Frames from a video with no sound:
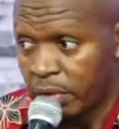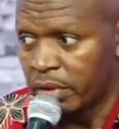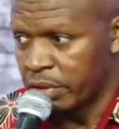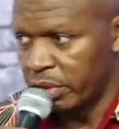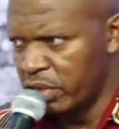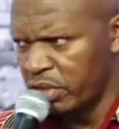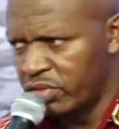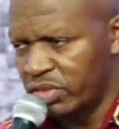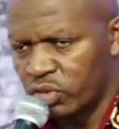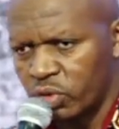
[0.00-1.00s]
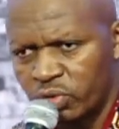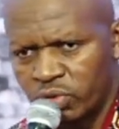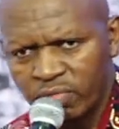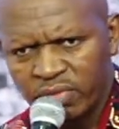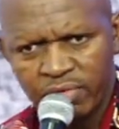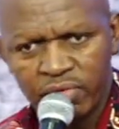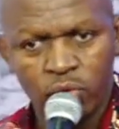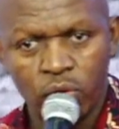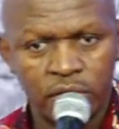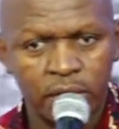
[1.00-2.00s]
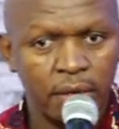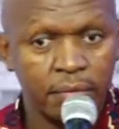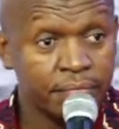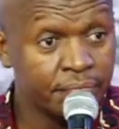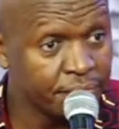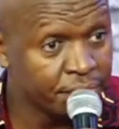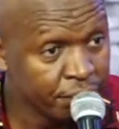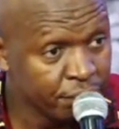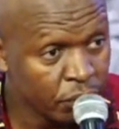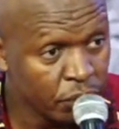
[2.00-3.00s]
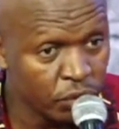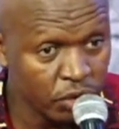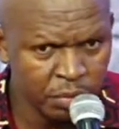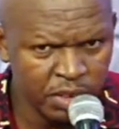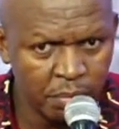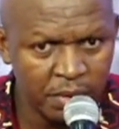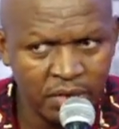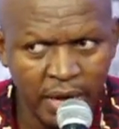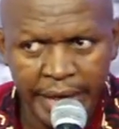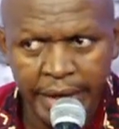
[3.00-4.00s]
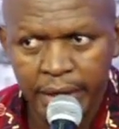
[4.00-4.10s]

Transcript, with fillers: he is the source of living water. Will he be the Messiah?